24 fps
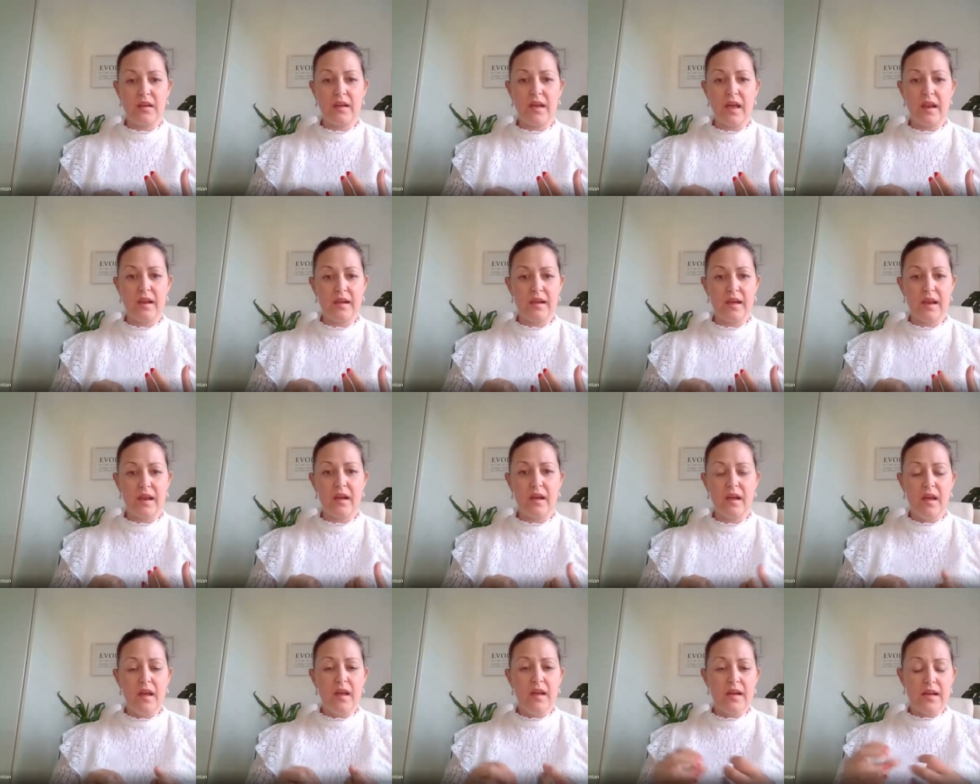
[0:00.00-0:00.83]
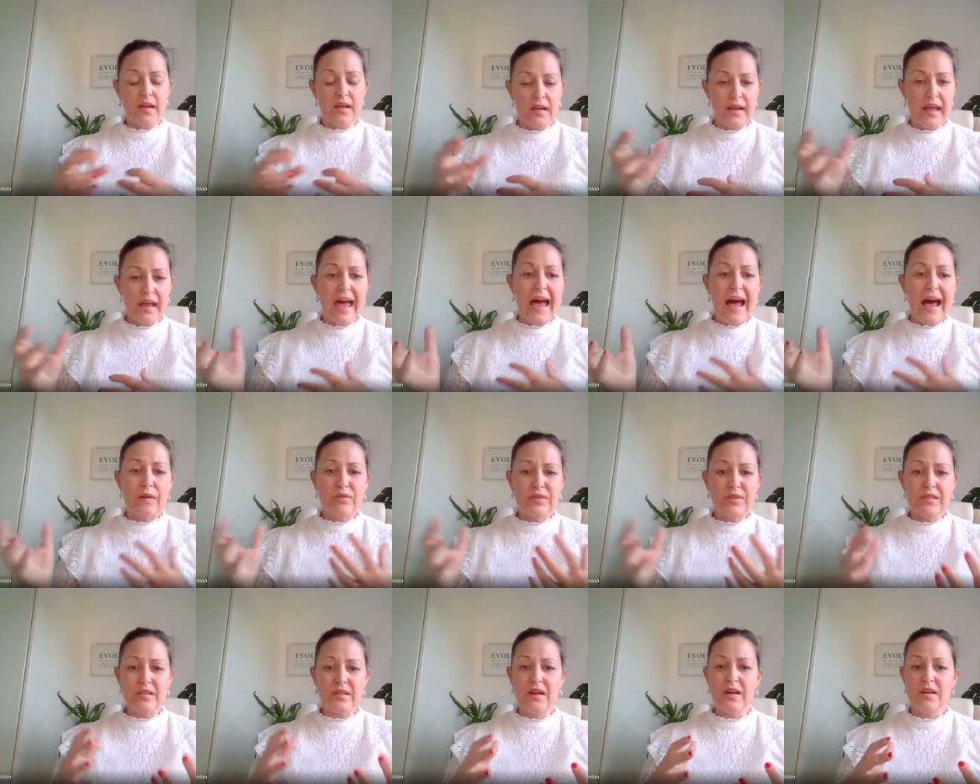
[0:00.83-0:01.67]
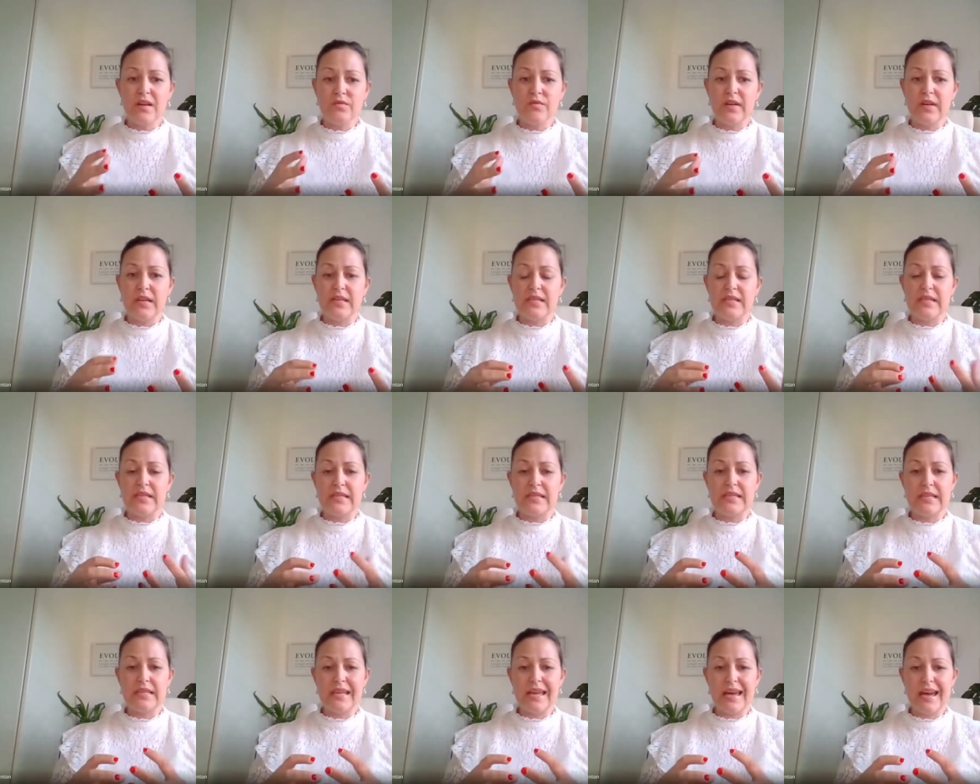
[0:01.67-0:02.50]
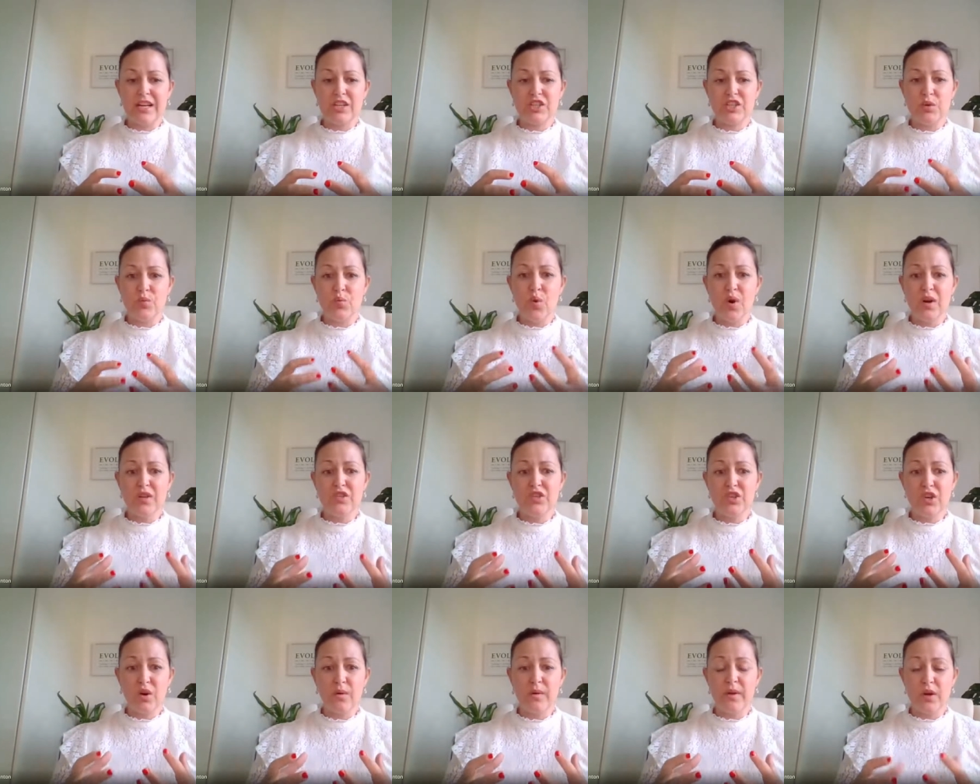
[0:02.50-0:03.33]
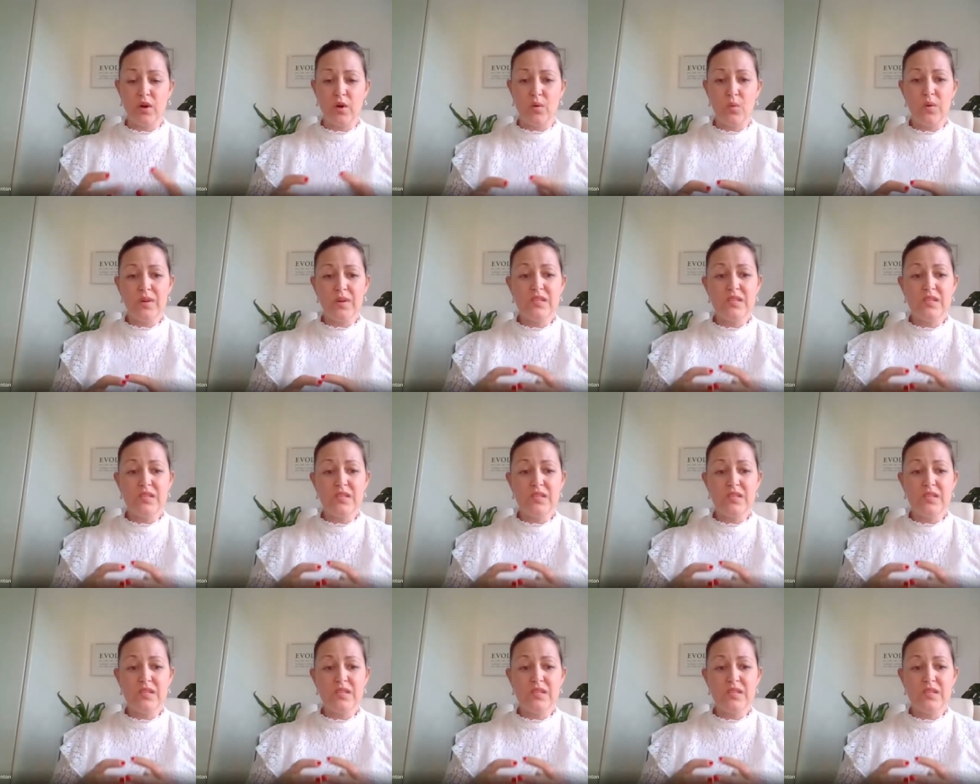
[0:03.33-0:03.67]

get get a get an outsider in to see actually what's going on,